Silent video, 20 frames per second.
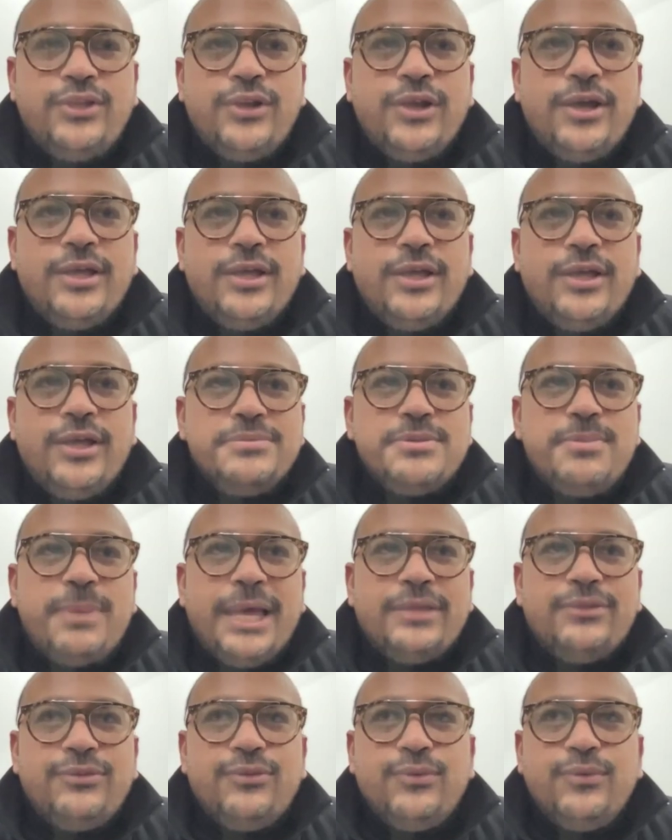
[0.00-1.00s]
It comes
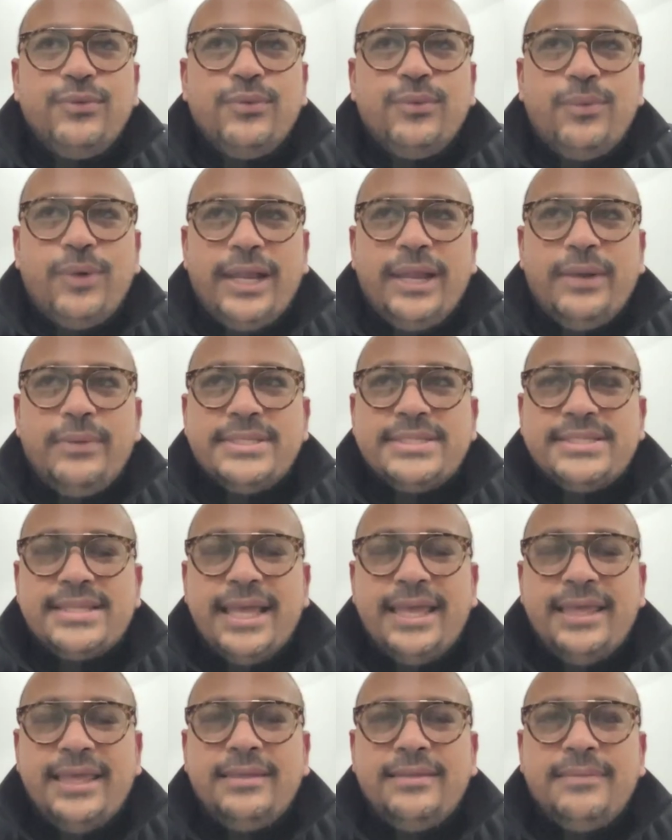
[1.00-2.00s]
back to what I was
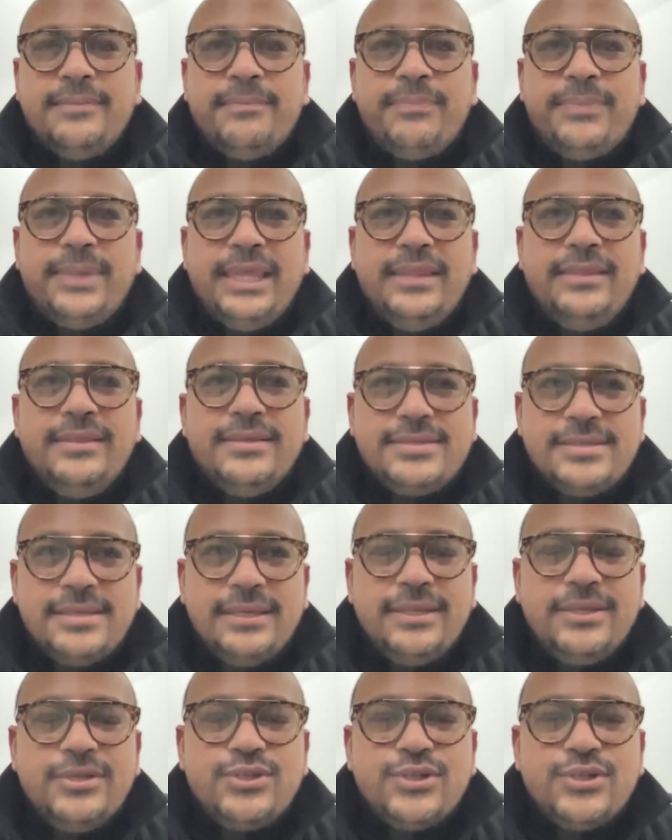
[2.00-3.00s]
saying in the
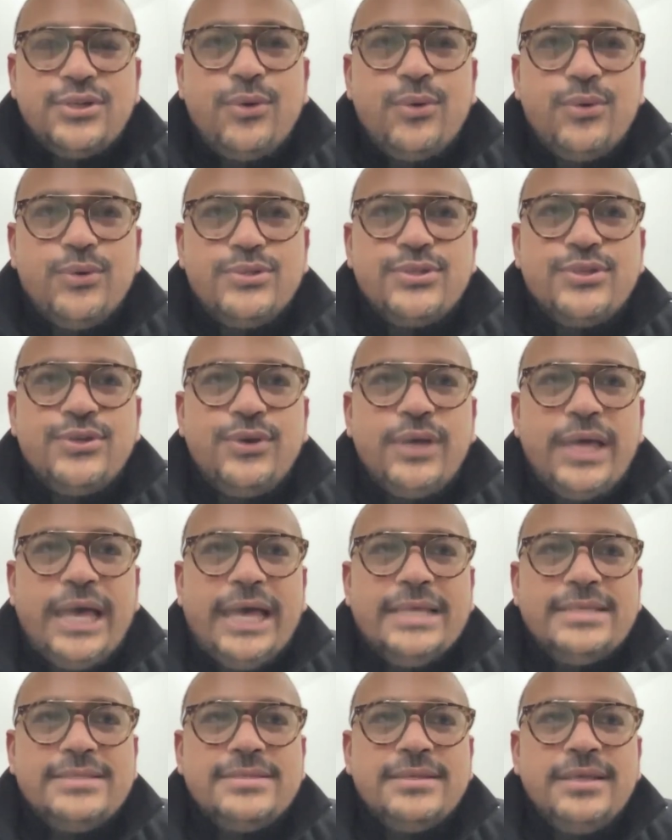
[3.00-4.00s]
signature course to you
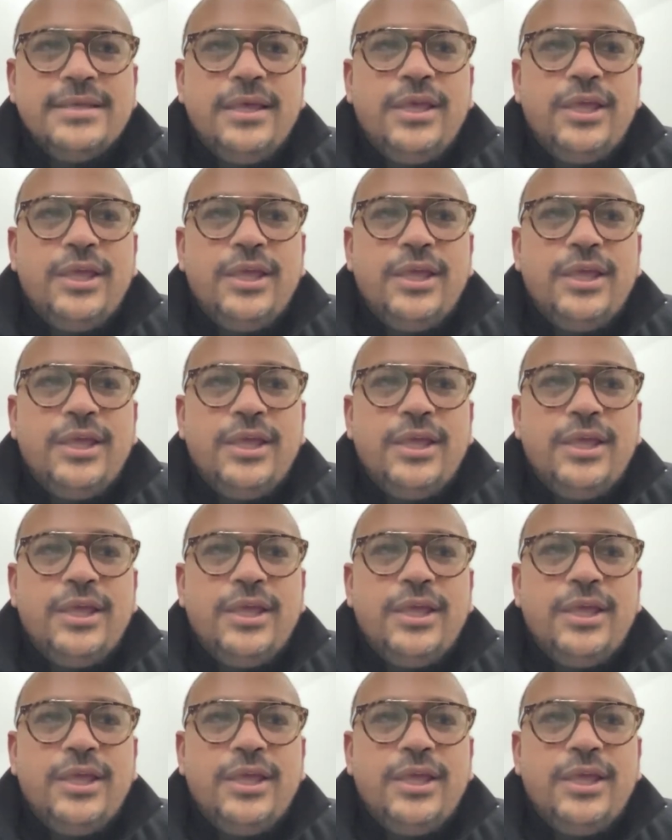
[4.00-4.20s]
guys.